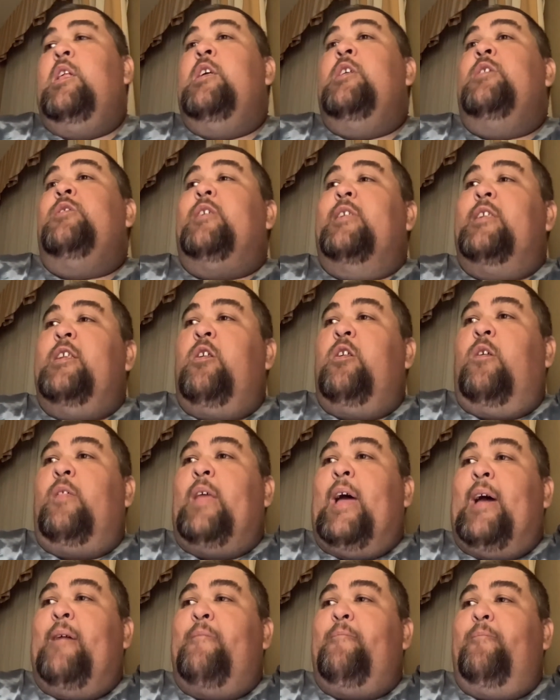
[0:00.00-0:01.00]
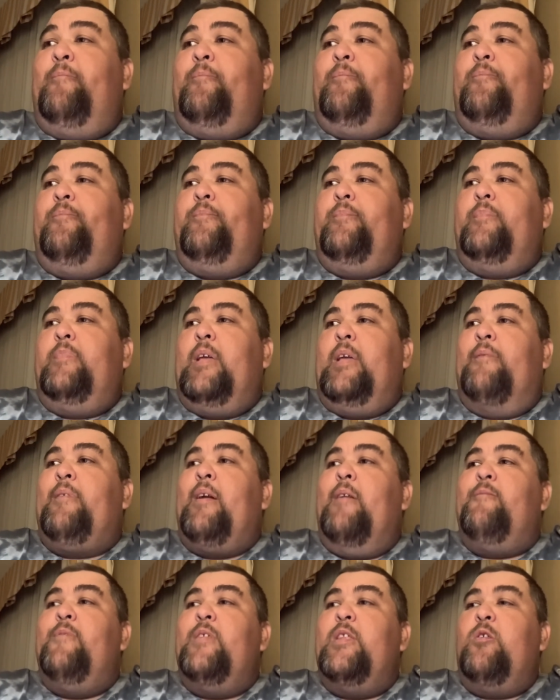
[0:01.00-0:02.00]
So I did all that. I've
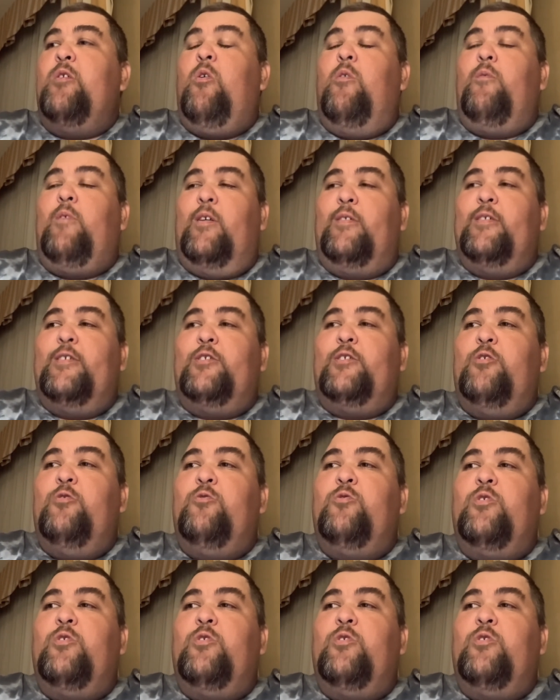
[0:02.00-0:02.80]
got video of all this too,